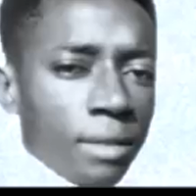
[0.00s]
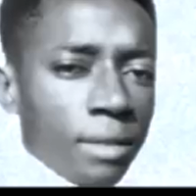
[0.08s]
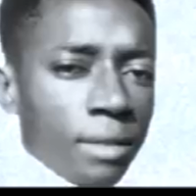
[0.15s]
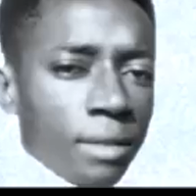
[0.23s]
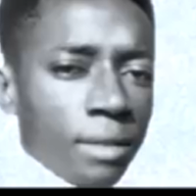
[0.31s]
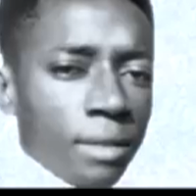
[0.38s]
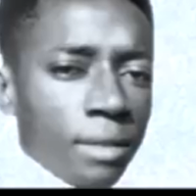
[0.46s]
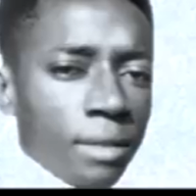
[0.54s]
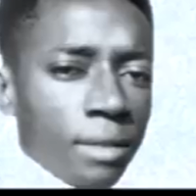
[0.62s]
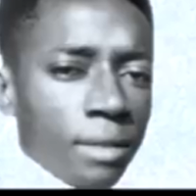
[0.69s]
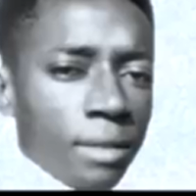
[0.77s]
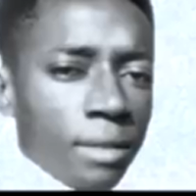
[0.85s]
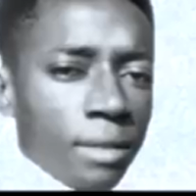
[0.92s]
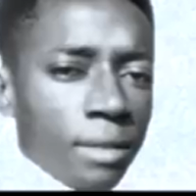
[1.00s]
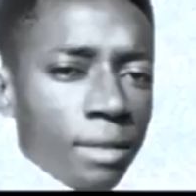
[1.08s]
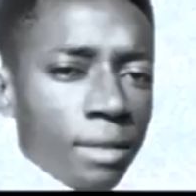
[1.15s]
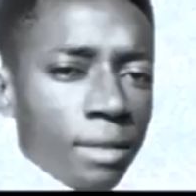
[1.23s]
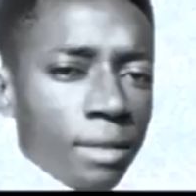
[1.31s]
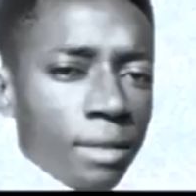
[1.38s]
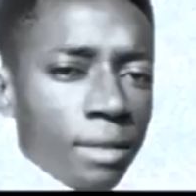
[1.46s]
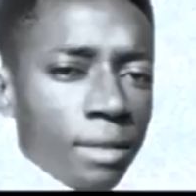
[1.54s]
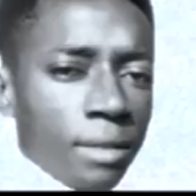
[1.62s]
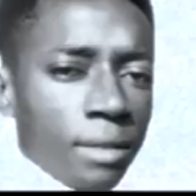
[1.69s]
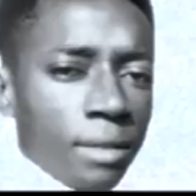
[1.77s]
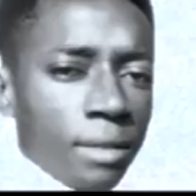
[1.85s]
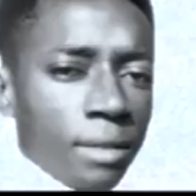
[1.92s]

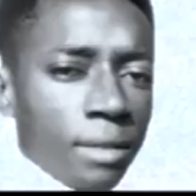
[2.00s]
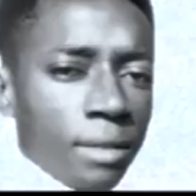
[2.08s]
(silent)